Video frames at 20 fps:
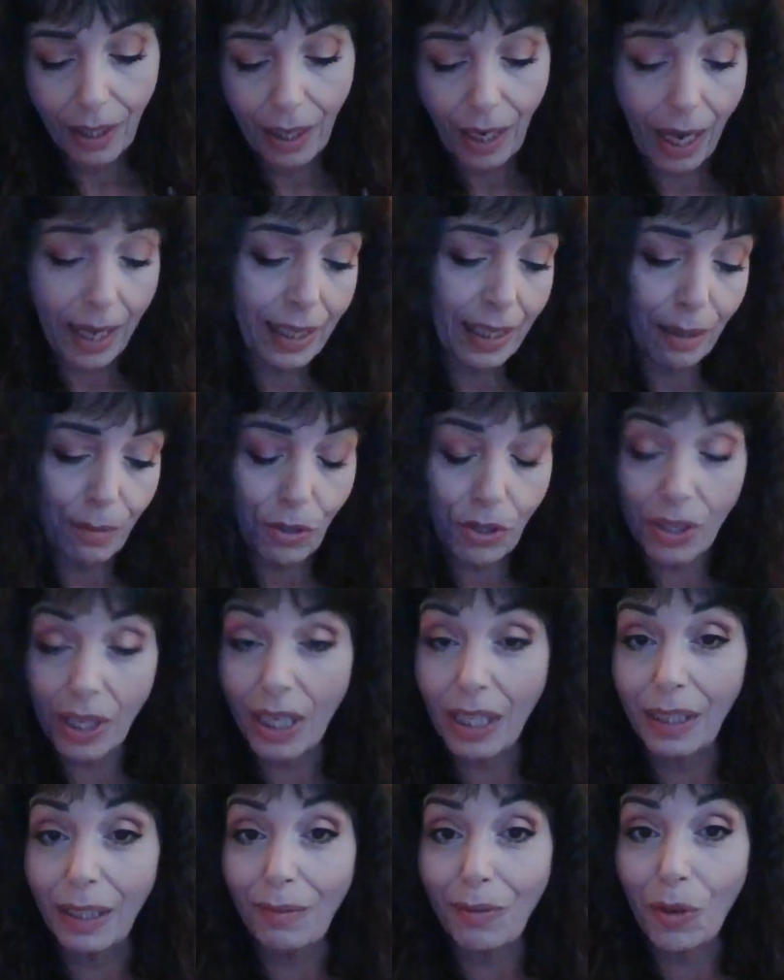I think I'm just
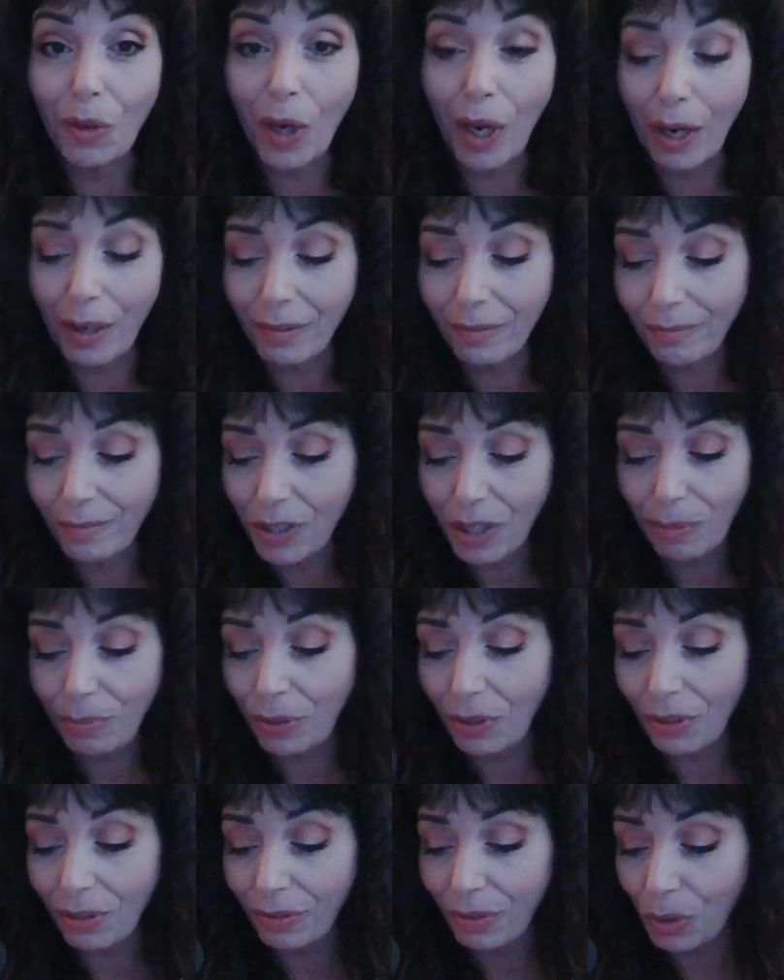gonna leave it there. It's a
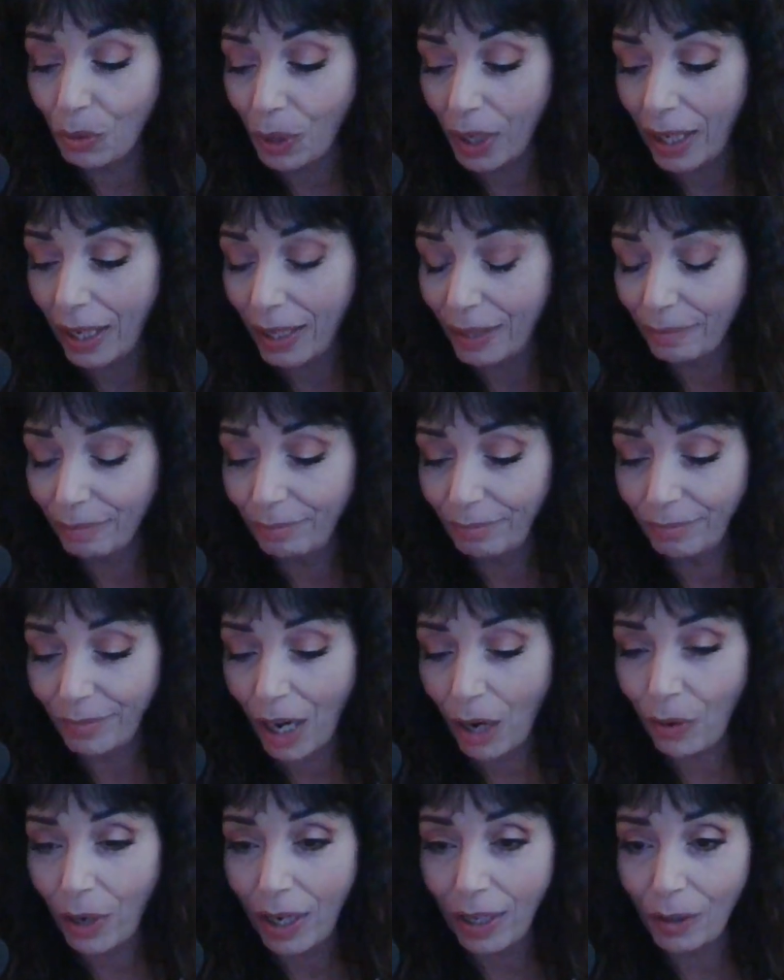beautiful reading.
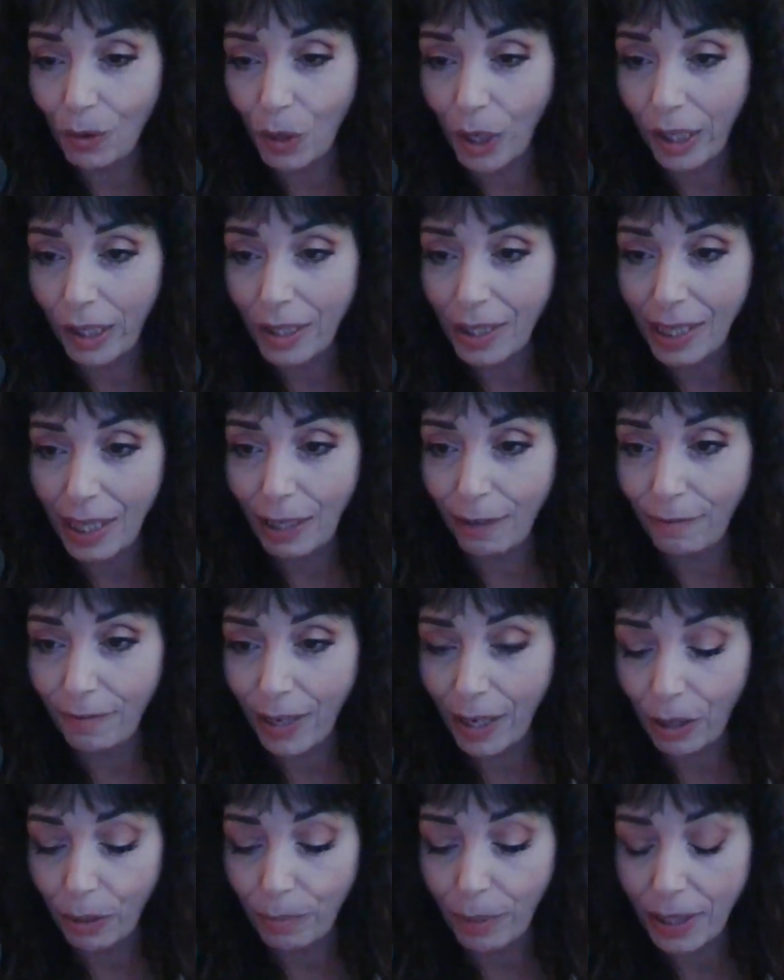All right, Aquarius, any
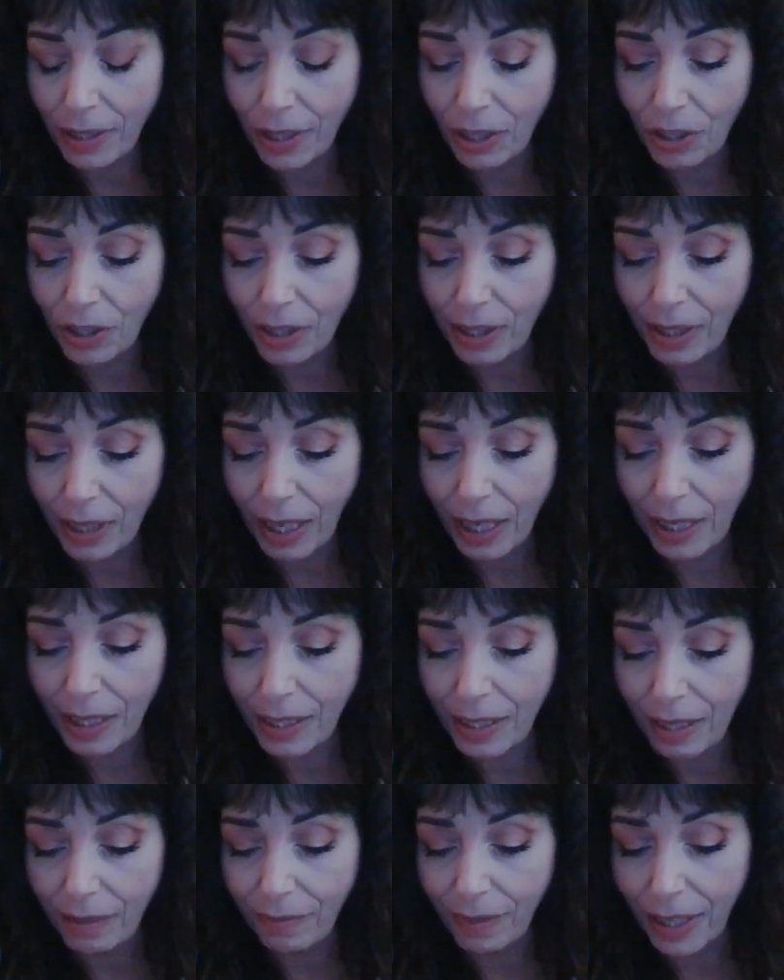final messages,
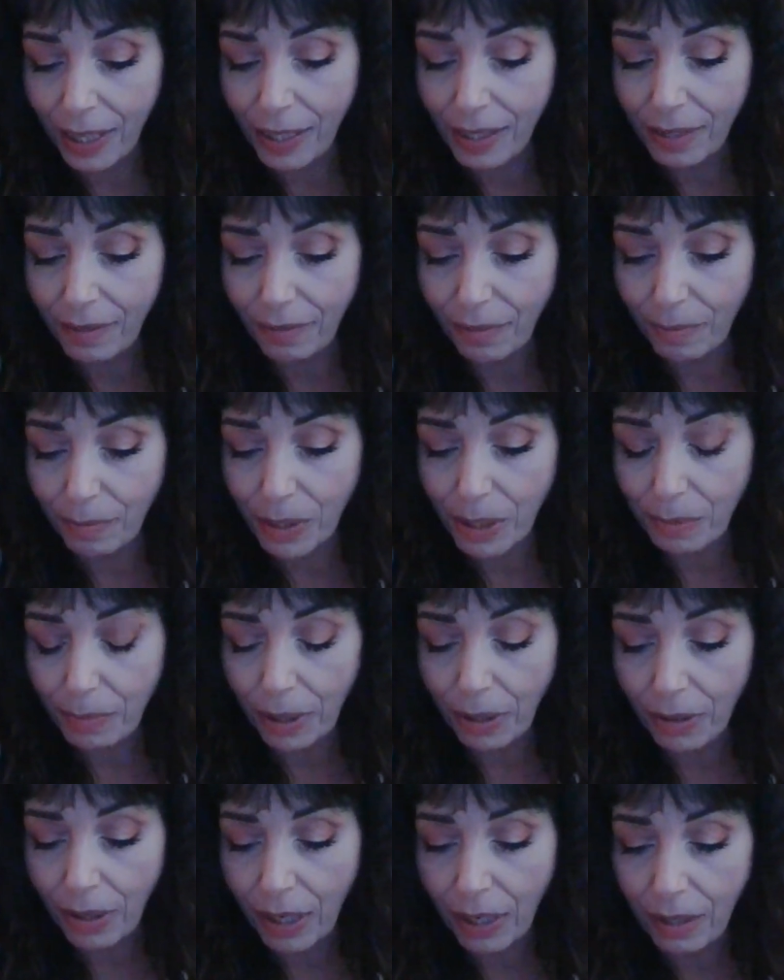guidance, advice from
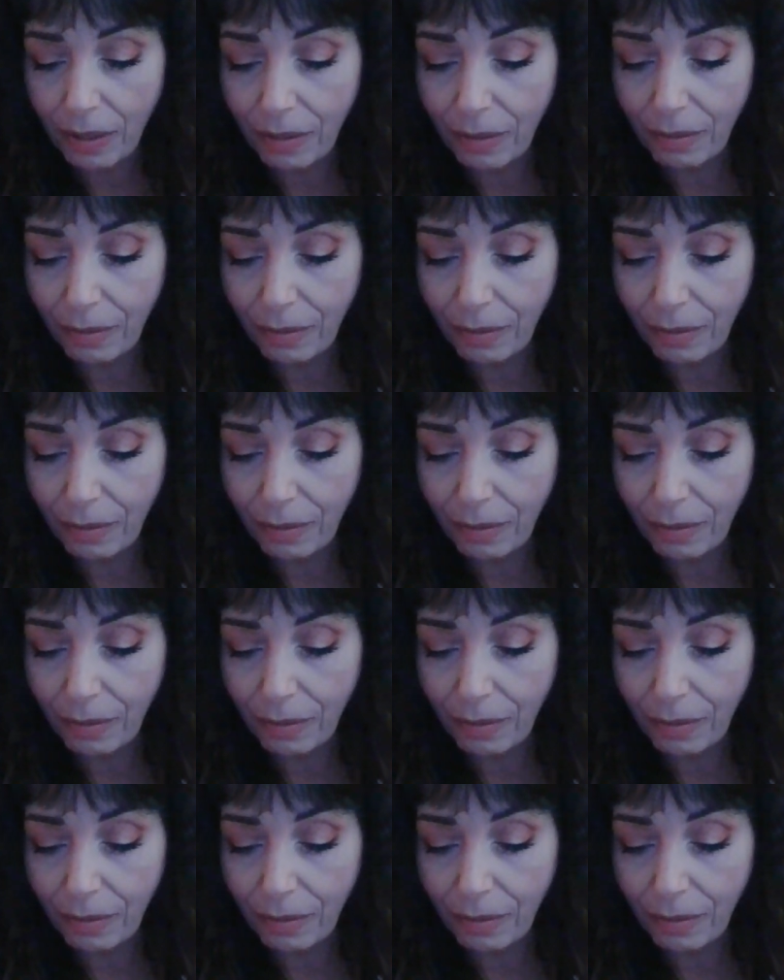Spirit?